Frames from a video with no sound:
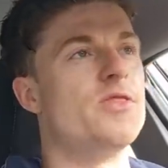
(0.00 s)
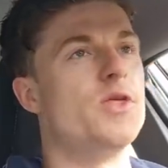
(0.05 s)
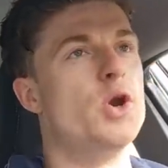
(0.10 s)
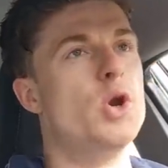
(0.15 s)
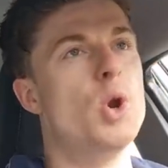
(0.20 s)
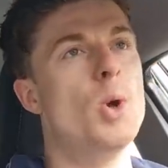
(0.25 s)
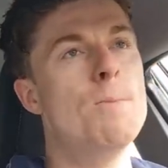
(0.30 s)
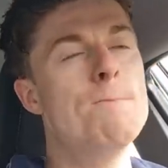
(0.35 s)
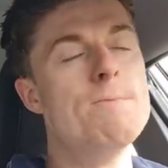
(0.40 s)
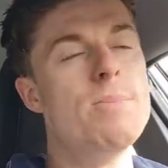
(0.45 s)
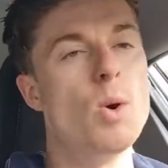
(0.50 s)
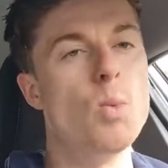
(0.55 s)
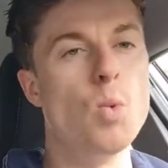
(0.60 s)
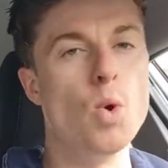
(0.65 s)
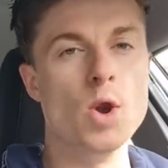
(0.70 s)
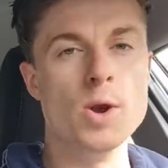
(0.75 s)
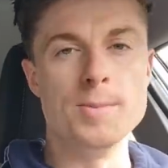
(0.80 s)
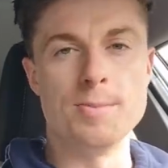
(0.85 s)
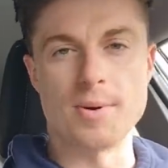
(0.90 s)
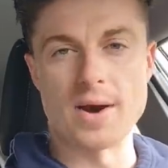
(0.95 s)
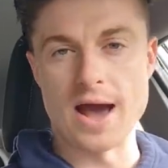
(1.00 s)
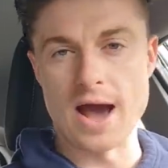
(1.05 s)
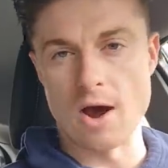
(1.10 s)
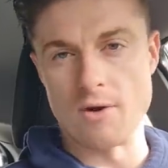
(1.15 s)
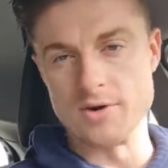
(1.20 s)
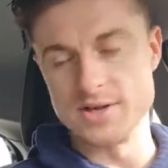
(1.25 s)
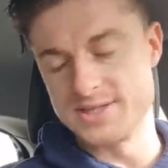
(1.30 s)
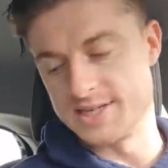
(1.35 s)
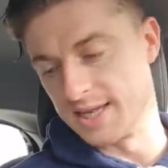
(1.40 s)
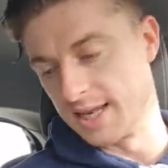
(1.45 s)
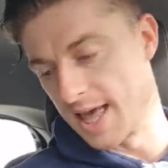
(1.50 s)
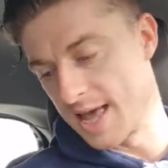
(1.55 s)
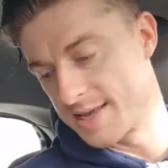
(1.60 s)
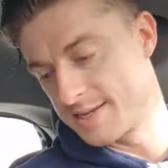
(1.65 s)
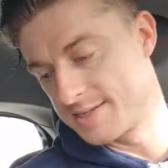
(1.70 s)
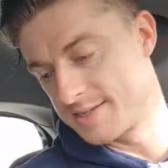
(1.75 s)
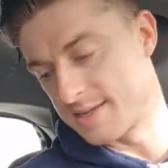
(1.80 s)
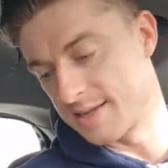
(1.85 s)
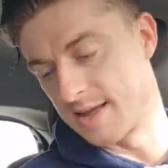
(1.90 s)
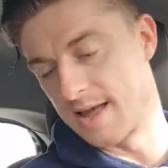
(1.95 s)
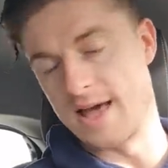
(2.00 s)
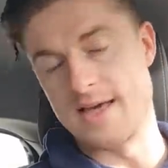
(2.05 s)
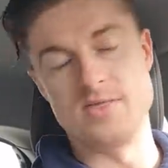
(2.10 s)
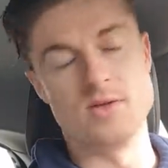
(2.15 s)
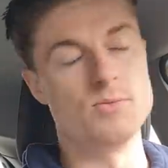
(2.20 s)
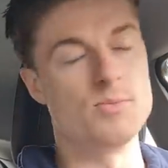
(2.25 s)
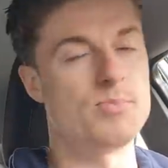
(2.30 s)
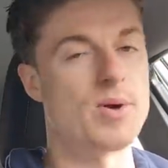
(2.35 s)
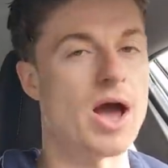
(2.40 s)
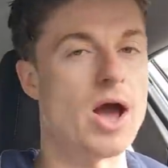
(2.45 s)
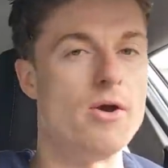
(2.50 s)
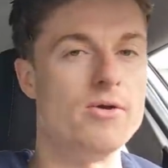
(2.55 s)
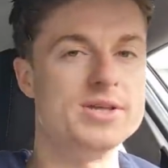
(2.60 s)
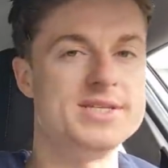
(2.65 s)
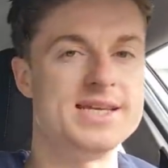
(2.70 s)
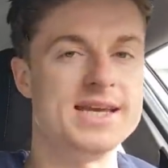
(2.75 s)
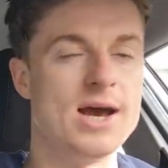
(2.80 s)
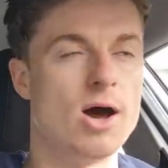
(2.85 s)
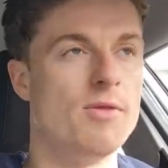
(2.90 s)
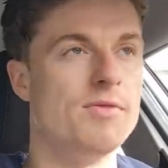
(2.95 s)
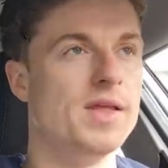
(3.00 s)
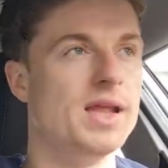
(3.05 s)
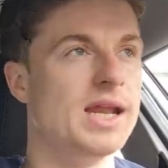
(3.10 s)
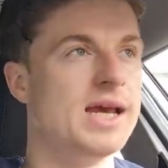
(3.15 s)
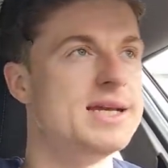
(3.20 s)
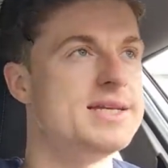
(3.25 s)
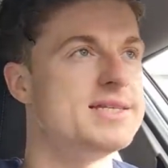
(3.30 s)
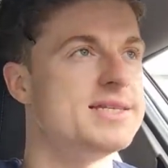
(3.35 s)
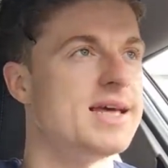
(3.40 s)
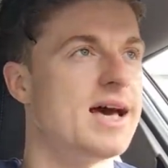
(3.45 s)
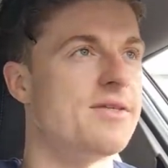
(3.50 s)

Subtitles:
the number one priority list, the priority on the list.